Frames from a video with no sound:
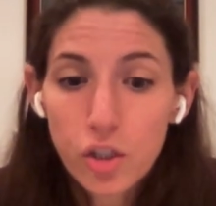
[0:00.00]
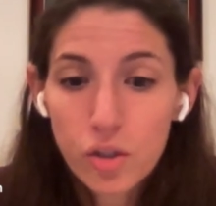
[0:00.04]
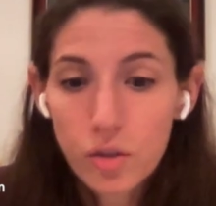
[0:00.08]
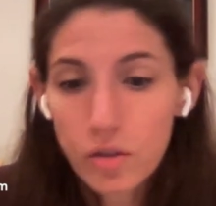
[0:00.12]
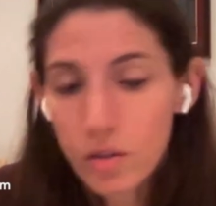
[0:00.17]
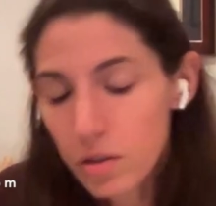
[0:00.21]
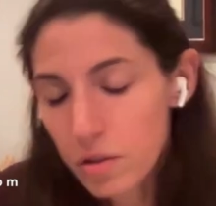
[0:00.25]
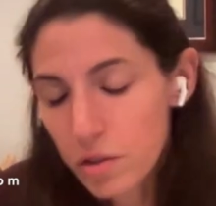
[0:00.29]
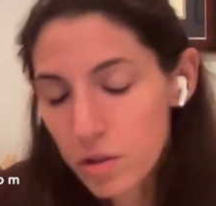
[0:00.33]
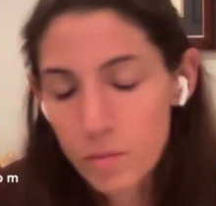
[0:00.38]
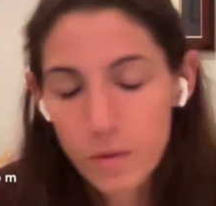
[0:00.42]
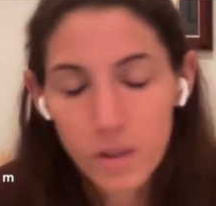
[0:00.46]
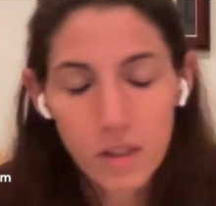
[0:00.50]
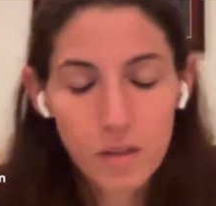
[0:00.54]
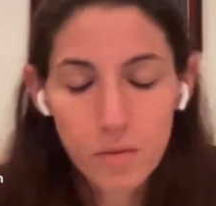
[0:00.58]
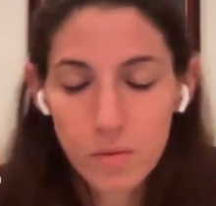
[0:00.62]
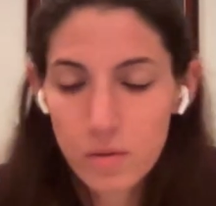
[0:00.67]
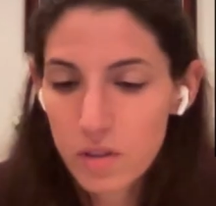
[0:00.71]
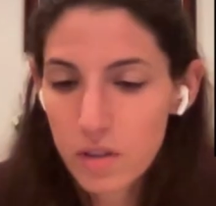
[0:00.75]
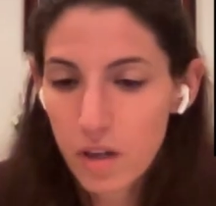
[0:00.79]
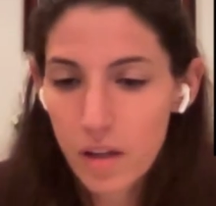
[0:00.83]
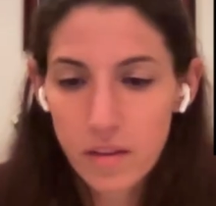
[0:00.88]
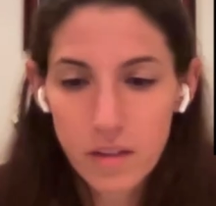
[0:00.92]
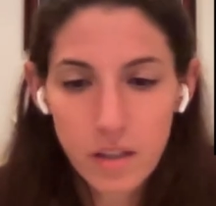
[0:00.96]
assuming there
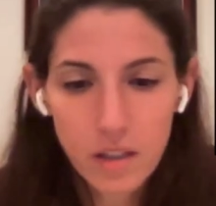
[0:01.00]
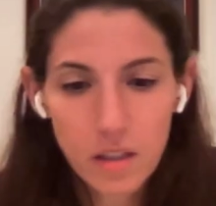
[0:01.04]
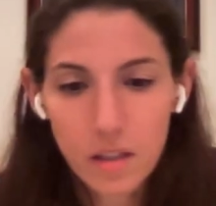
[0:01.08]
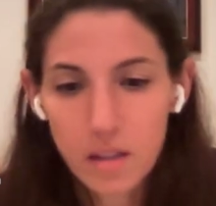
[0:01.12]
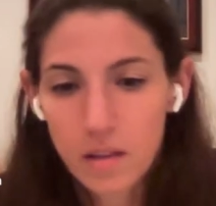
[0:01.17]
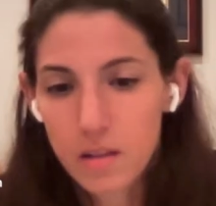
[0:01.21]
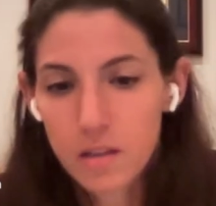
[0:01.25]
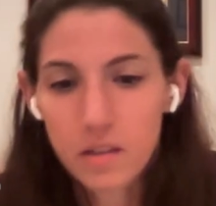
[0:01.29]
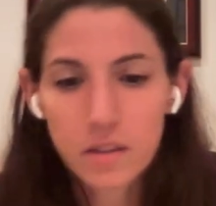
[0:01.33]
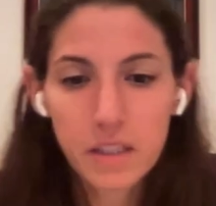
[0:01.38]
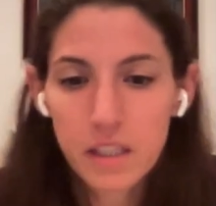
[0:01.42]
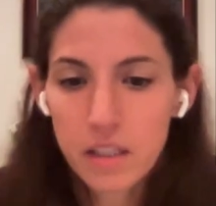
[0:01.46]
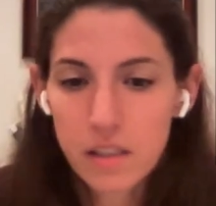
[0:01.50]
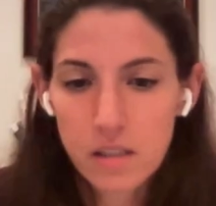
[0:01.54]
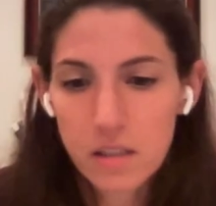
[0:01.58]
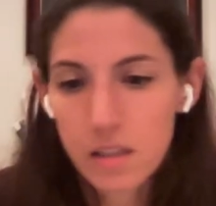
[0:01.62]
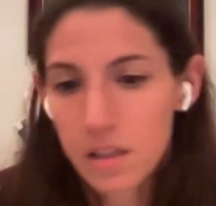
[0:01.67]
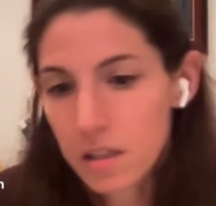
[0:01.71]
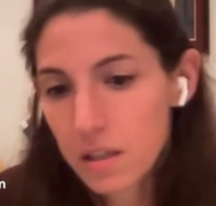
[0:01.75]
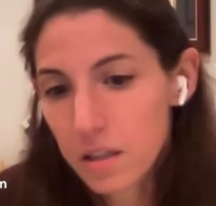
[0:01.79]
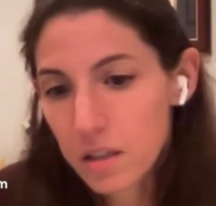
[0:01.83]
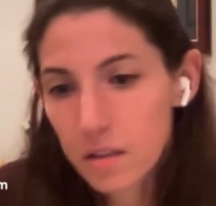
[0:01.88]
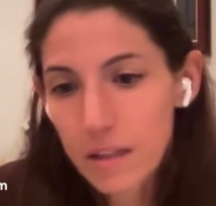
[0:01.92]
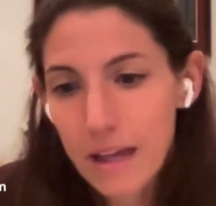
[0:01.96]
was nothing in the lease
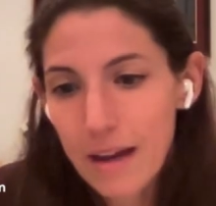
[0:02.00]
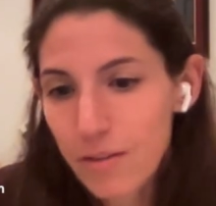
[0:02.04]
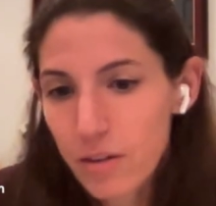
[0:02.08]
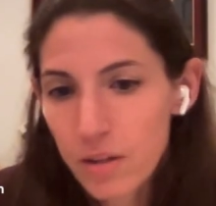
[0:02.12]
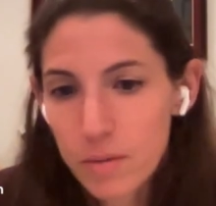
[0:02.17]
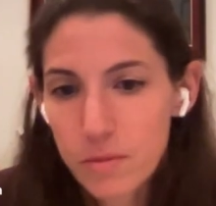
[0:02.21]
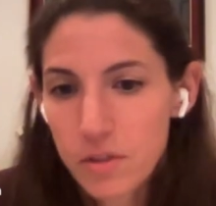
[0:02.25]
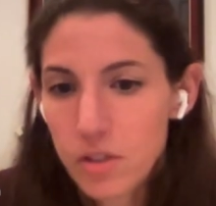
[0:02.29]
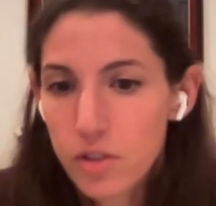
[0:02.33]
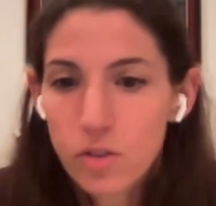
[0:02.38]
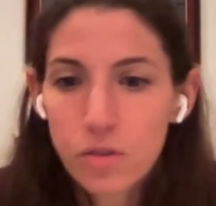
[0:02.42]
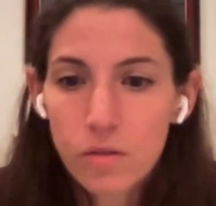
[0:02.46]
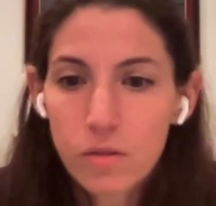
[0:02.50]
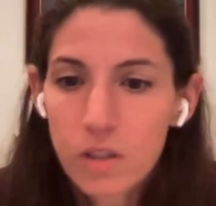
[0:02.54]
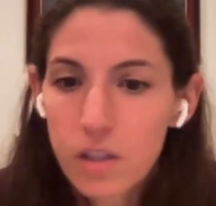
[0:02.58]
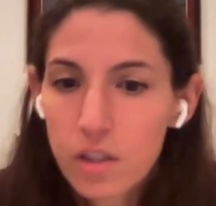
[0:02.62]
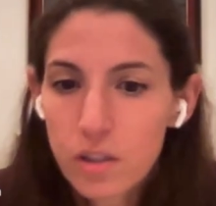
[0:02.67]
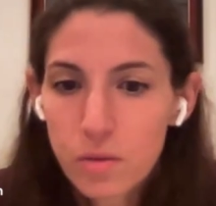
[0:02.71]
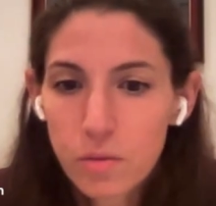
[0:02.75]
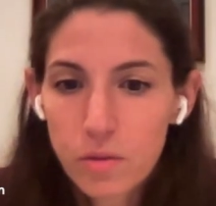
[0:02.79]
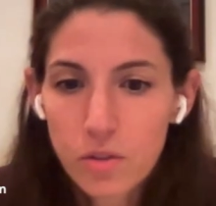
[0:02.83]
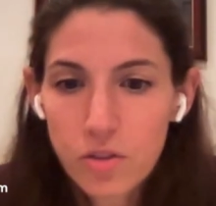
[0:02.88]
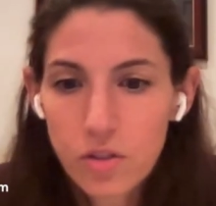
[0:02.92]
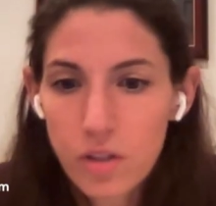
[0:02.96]
that allowed him to do
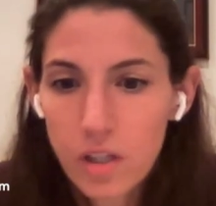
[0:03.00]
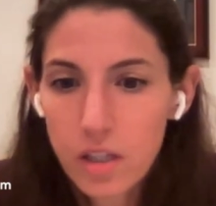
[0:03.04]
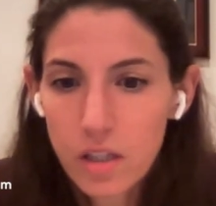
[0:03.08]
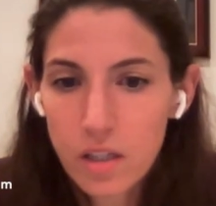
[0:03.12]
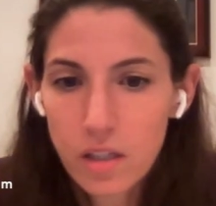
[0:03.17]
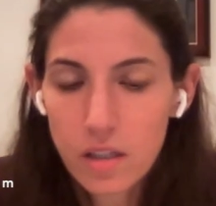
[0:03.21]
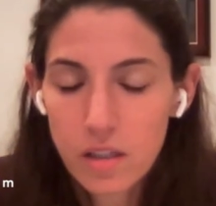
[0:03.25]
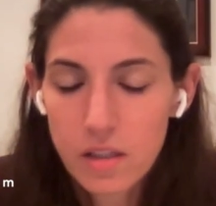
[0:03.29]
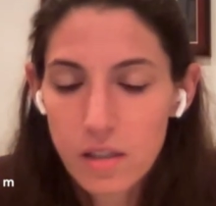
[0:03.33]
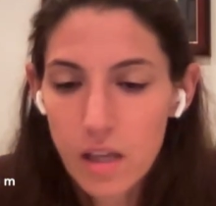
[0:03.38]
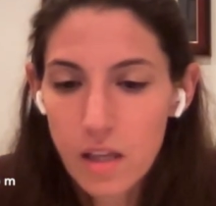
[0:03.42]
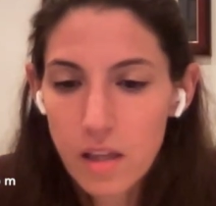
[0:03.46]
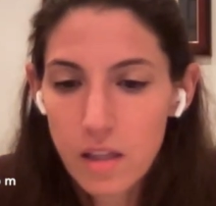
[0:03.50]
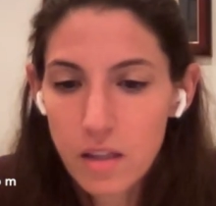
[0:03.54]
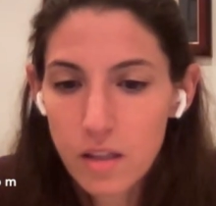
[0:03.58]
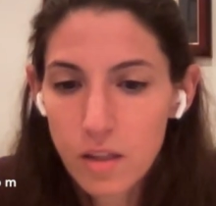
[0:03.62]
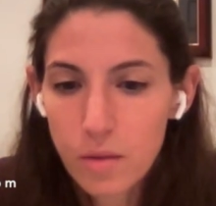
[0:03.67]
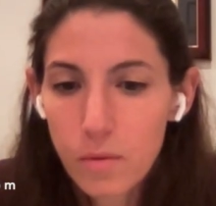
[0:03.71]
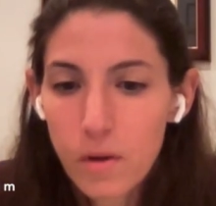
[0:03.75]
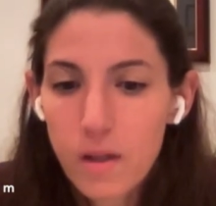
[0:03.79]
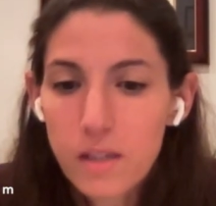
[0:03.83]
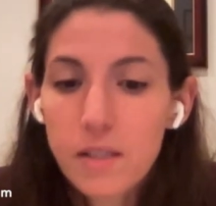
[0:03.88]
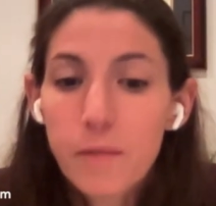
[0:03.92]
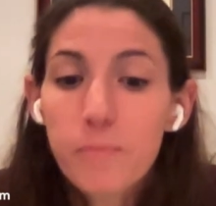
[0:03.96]
this, which they didn't say that there
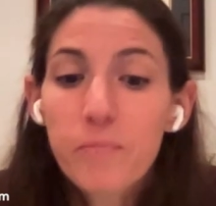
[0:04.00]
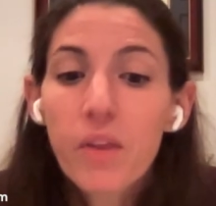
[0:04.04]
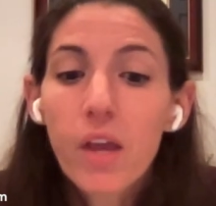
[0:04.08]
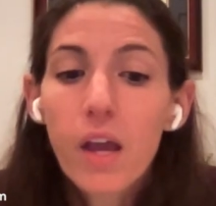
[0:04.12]
was.